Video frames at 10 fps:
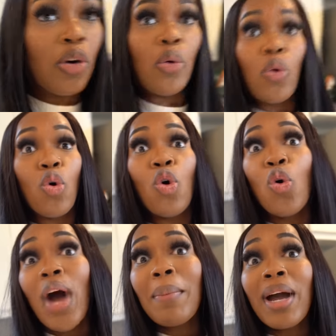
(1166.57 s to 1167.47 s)
tea.
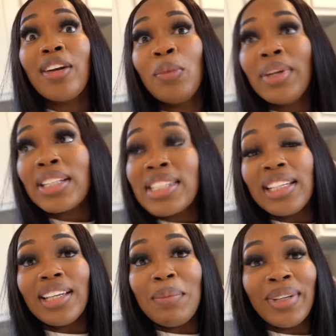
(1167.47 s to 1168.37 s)
Ooh, I might do me a
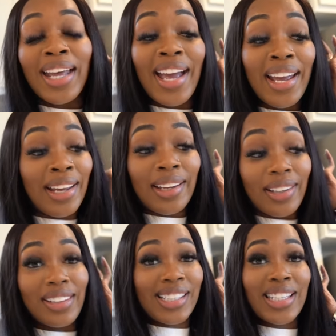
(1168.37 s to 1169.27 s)
tea
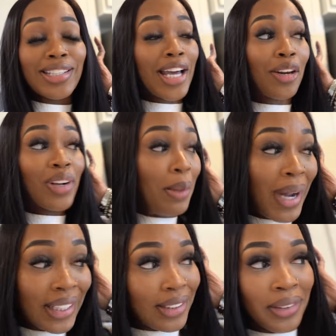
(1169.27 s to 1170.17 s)
lemonade. That's exactly what I might